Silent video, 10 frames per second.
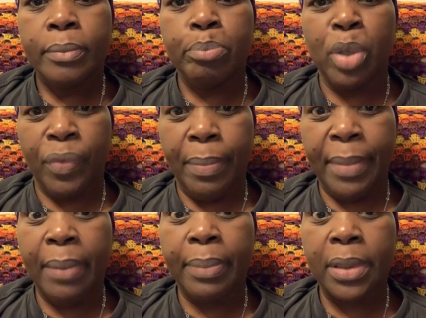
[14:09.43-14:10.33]
But
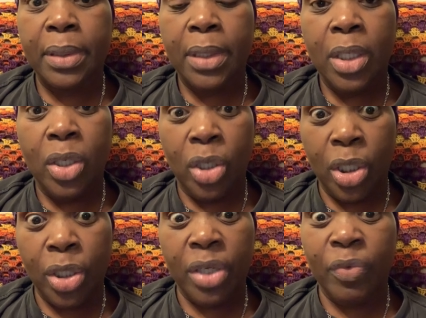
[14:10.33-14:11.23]
remember,
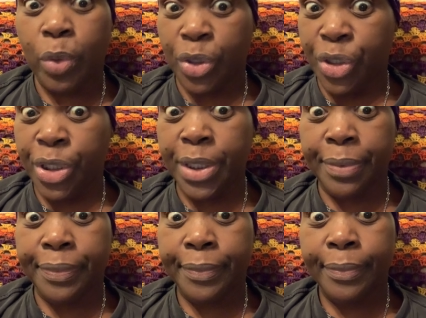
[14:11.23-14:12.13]
love will
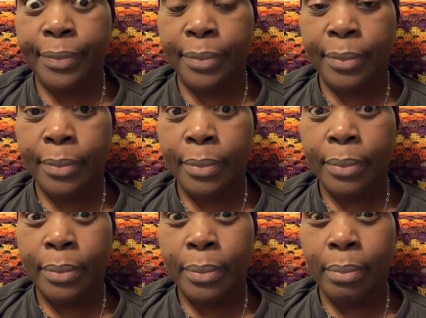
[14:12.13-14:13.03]
shift.
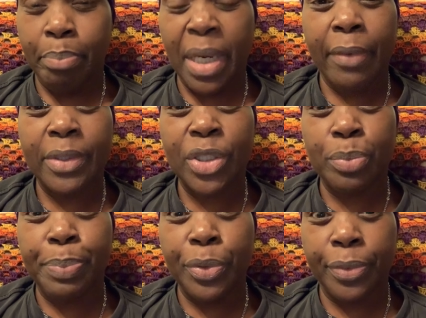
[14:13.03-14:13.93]
Marriage is
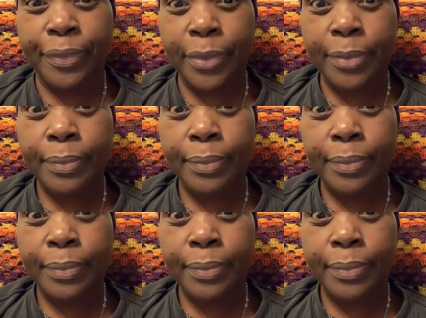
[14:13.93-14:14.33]
beautiful.